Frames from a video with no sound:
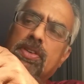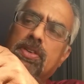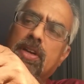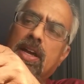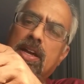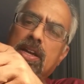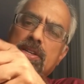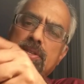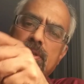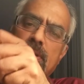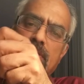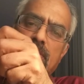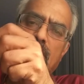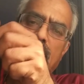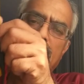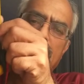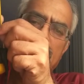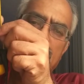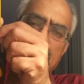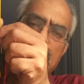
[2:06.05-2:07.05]
you guys have
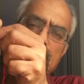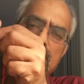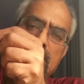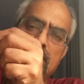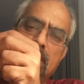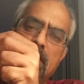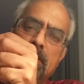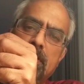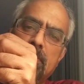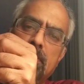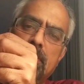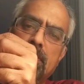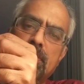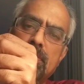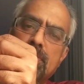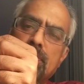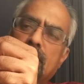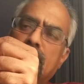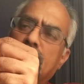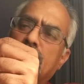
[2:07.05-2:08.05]
already used a
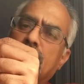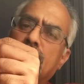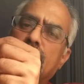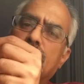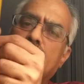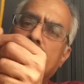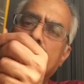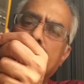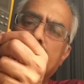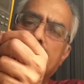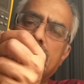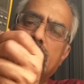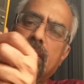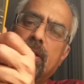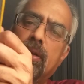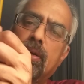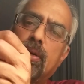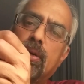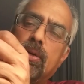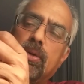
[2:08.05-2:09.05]
multimeter, so I don't want to
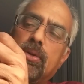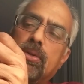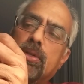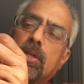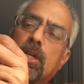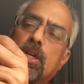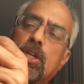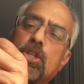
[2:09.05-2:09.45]
really go